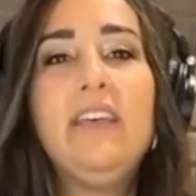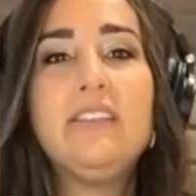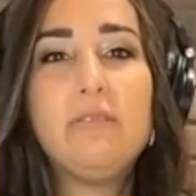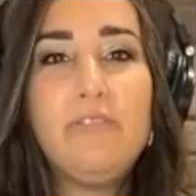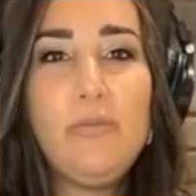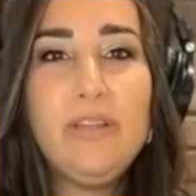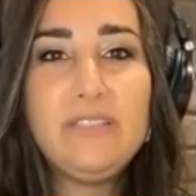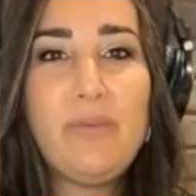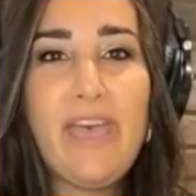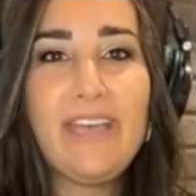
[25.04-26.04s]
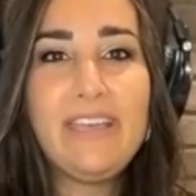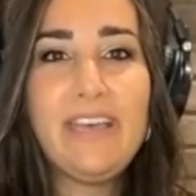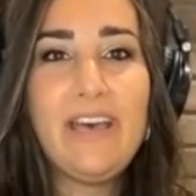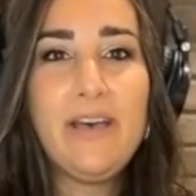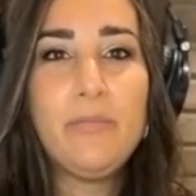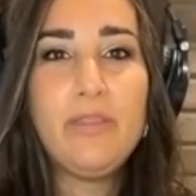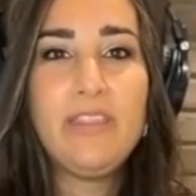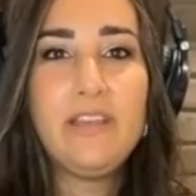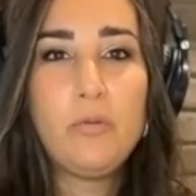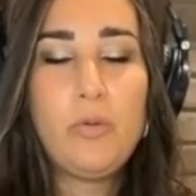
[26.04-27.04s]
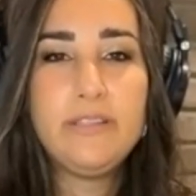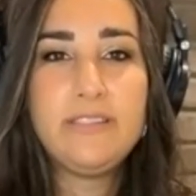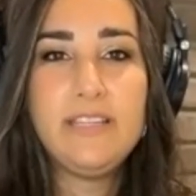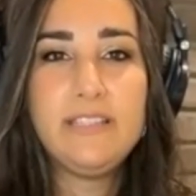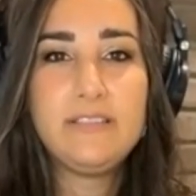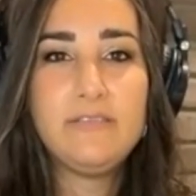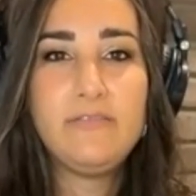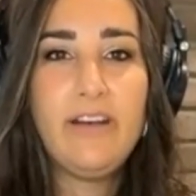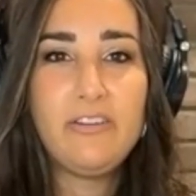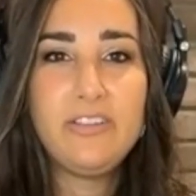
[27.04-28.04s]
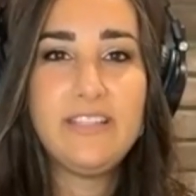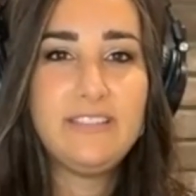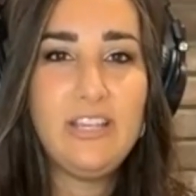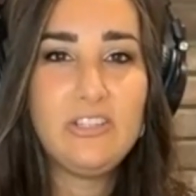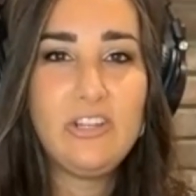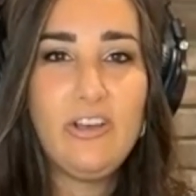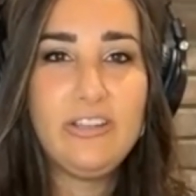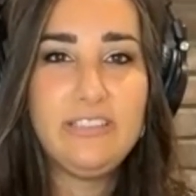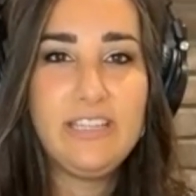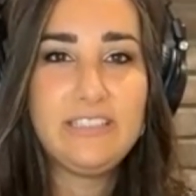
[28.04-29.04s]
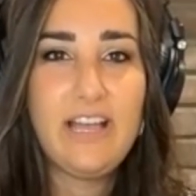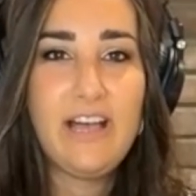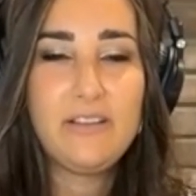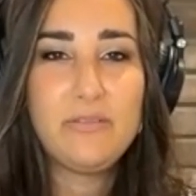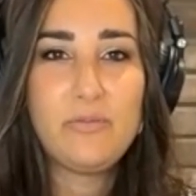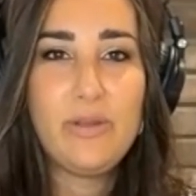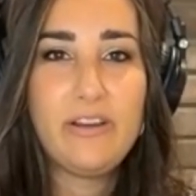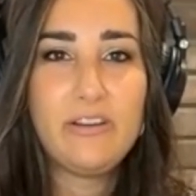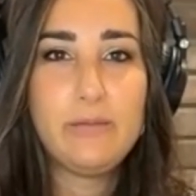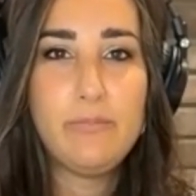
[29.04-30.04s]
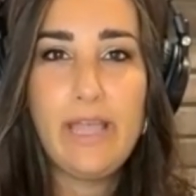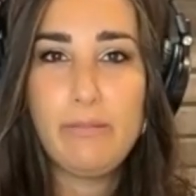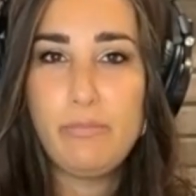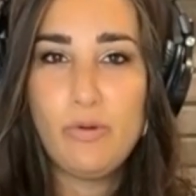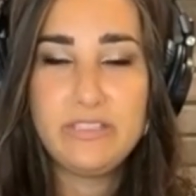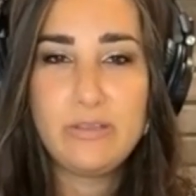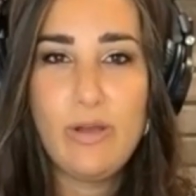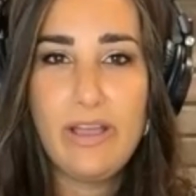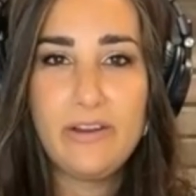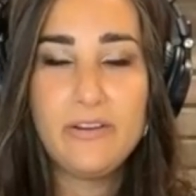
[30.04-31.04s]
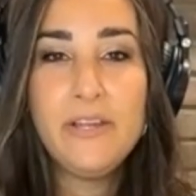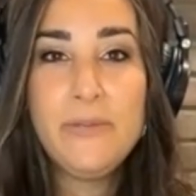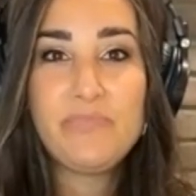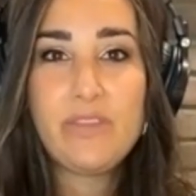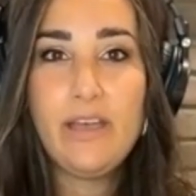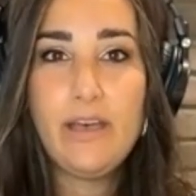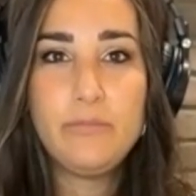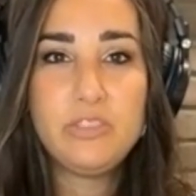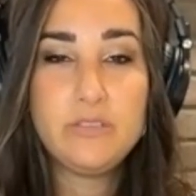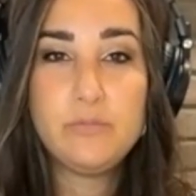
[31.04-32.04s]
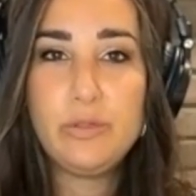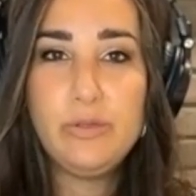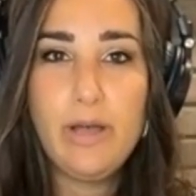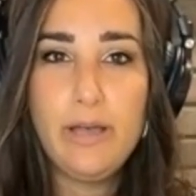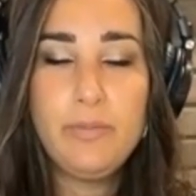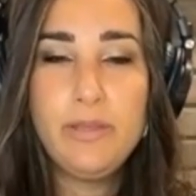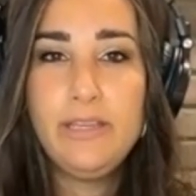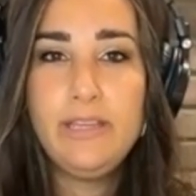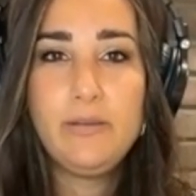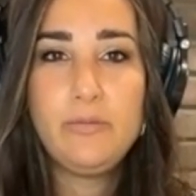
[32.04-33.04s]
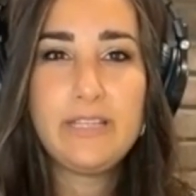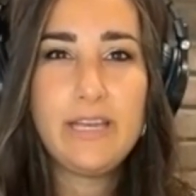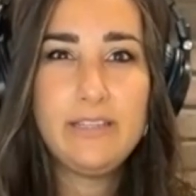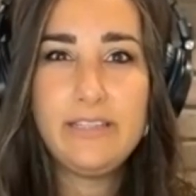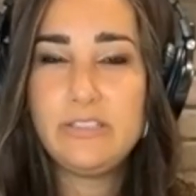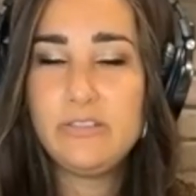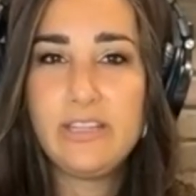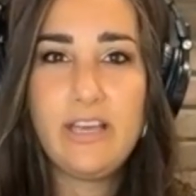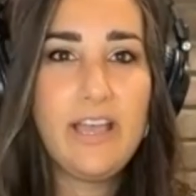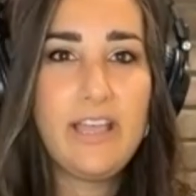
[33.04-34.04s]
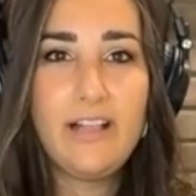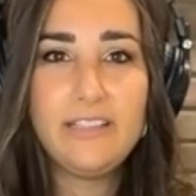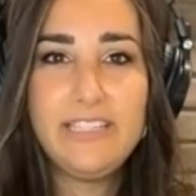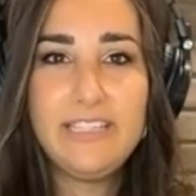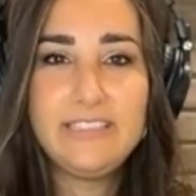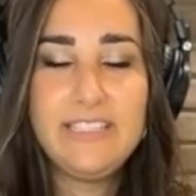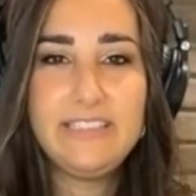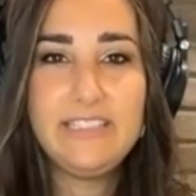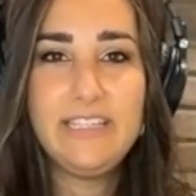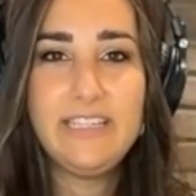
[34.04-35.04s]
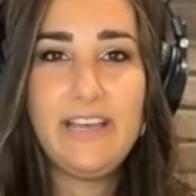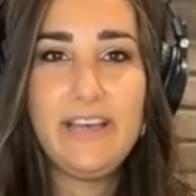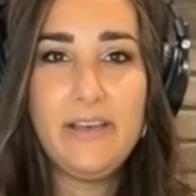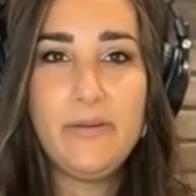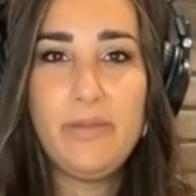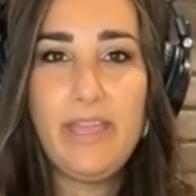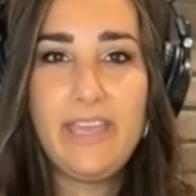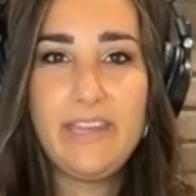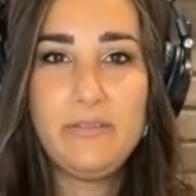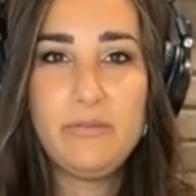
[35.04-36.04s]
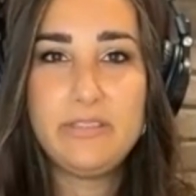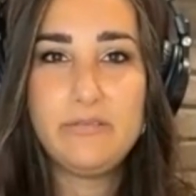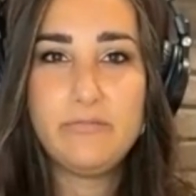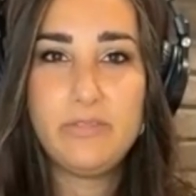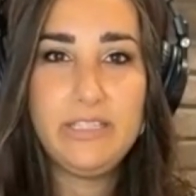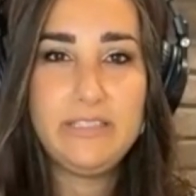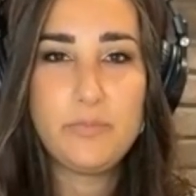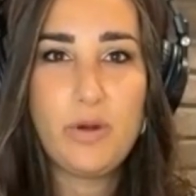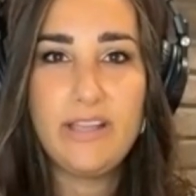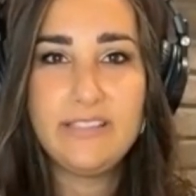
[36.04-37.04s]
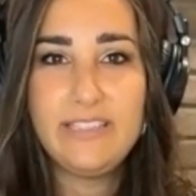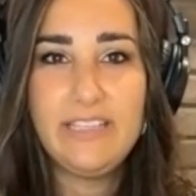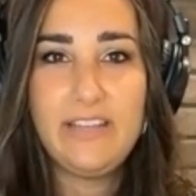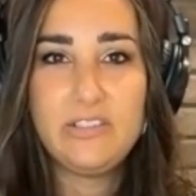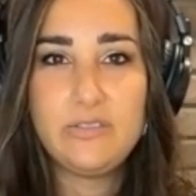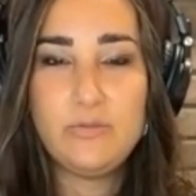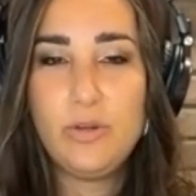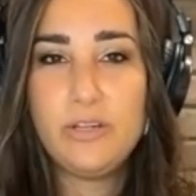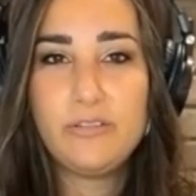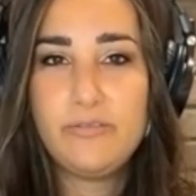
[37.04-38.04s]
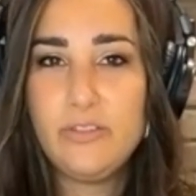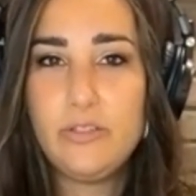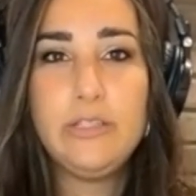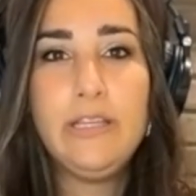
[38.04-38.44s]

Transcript: So a few months back, there was this viral sensation on TikTok where the Miami Boys Choir just blew up. It was kind of like during the high holiday season, and it was a really surprising and just wonderful